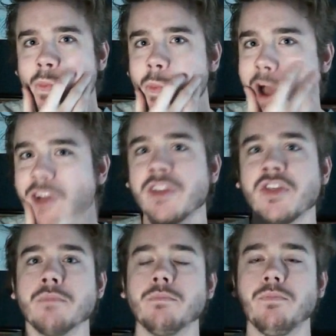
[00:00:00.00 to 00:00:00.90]
I think
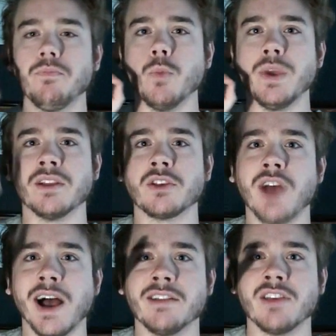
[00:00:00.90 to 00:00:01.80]
that we can
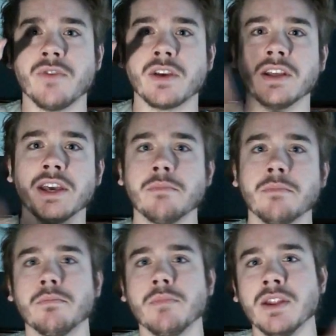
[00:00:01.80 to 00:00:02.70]
scientifically
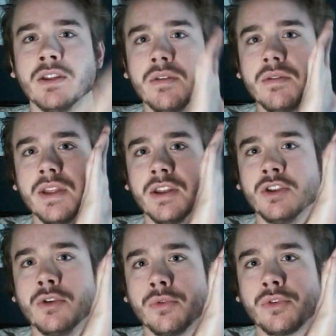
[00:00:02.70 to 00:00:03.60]
in,
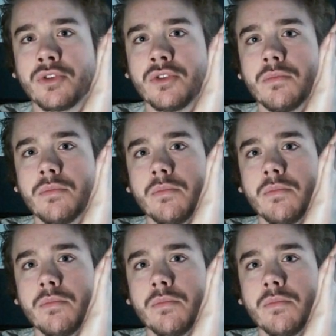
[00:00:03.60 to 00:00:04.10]
induce